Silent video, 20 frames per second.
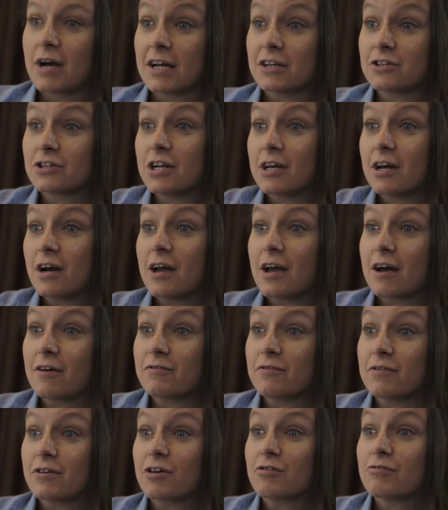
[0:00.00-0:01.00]
Actually, I
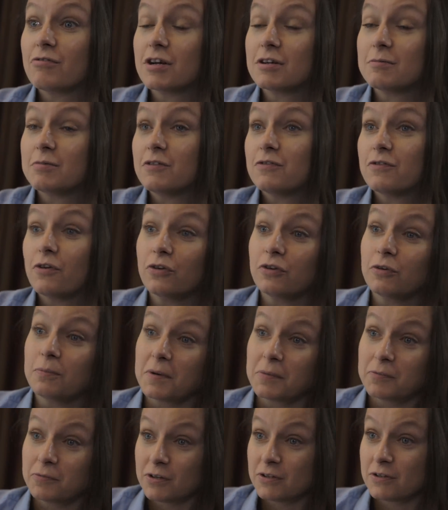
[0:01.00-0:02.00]
have incredibly fond
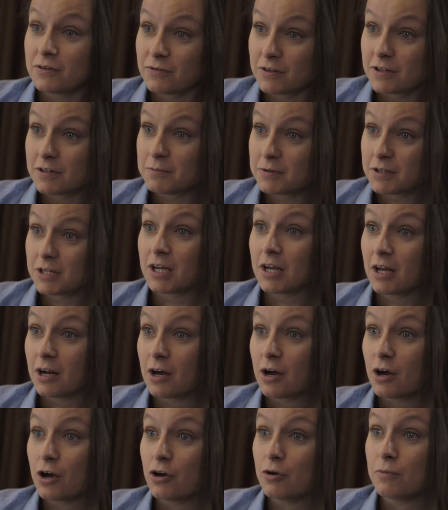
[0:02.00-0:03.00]
memories of this particular
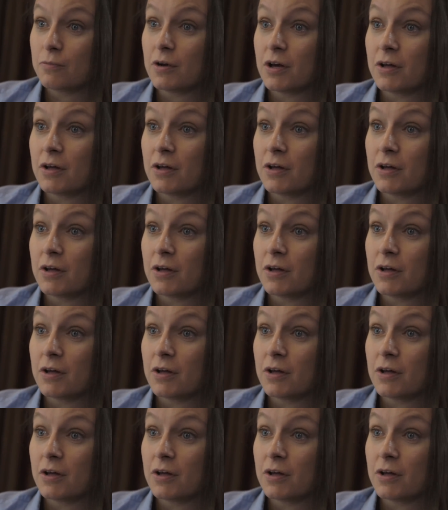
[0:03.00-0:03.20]
home,